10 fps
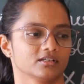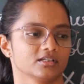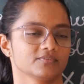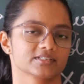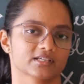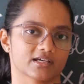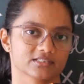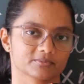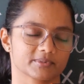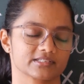If he's
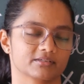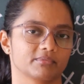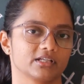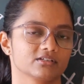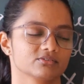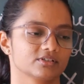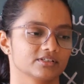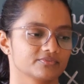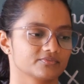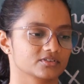asked by somebody to
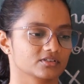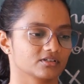lift